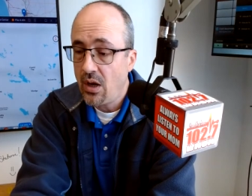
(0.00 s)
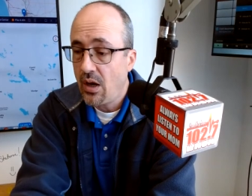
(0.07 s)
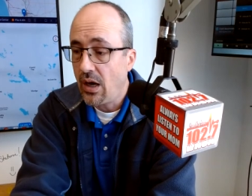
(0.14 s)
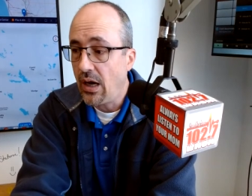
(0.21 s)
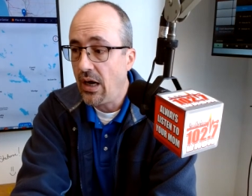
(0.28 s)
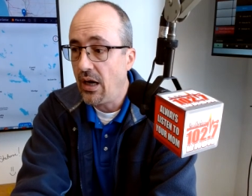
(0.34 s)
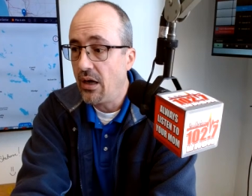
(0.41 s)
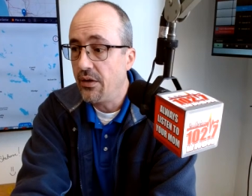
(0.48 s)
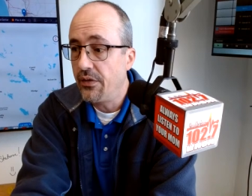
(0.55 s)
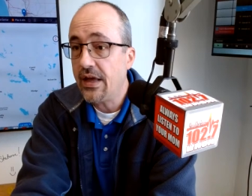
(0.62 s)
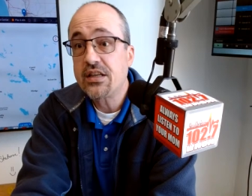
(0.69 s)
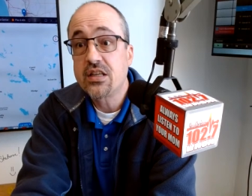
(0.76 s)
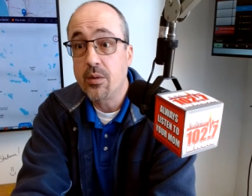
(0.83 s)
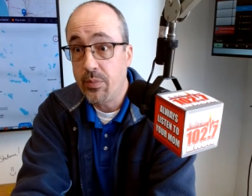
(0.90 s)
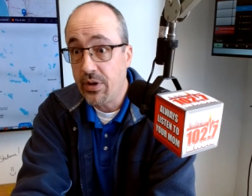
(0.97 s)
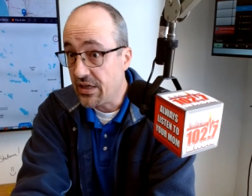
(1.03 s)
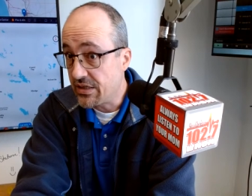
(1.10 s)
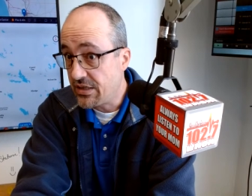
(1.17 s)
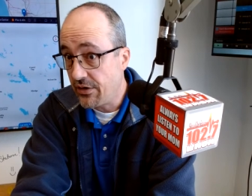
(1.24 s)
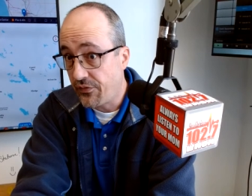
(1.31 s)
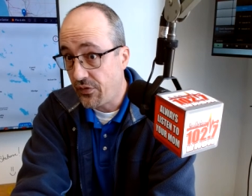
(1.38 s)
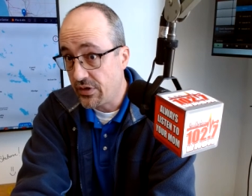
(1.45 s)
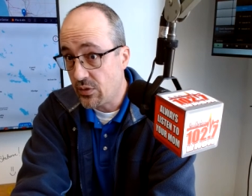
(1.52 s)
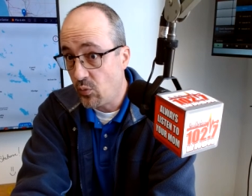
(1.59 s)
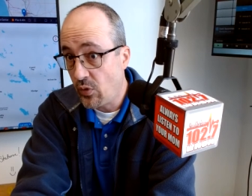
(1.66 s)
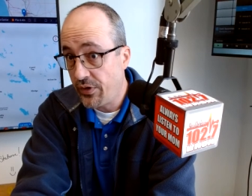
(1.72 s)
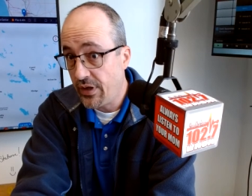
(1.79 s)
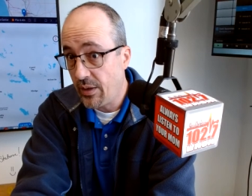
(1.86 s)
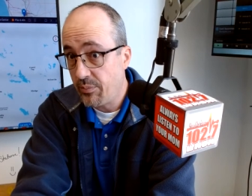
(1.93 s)
That's the biggest difference,
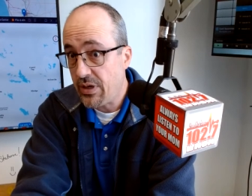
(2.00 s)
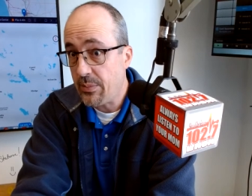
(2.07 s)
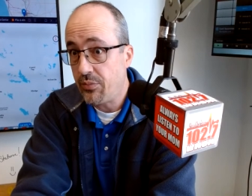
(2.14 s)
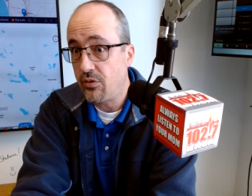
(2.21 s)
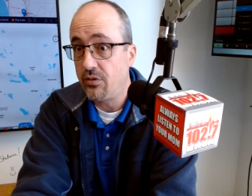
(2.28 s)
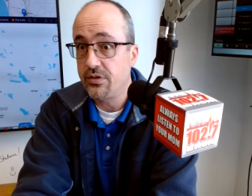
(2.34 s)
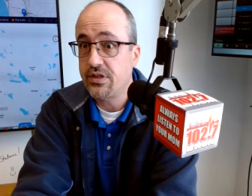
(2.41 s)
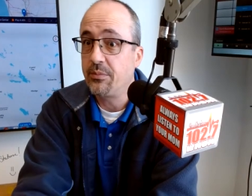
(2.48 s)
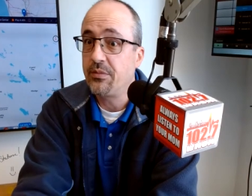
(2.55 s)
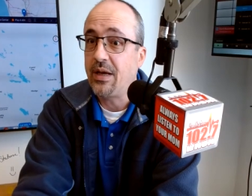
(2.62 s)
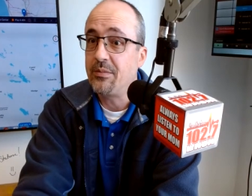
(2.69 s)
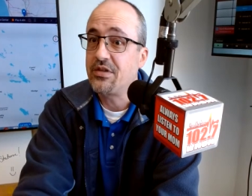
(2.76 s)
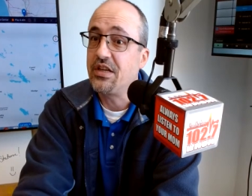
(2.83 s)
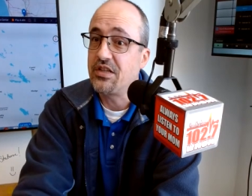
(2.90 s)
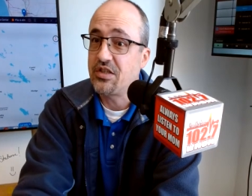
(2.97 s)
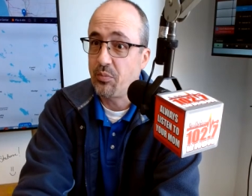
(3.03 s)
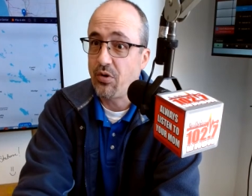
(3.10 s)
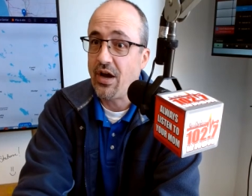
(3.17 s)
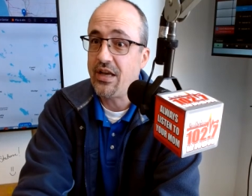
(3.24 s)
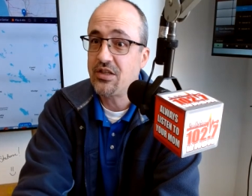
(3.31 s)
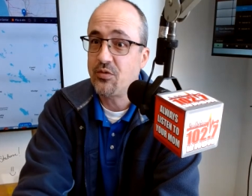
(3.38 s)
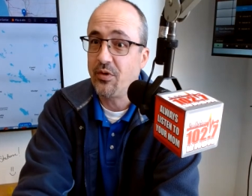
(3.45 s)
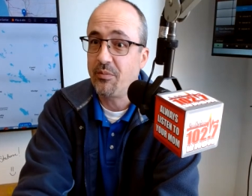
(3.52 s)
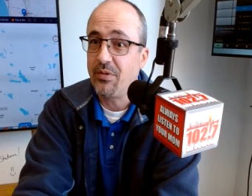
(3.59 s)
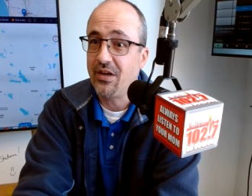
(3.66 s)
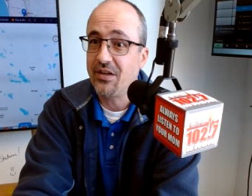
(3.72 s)
and one that that people sometimes get surprised with,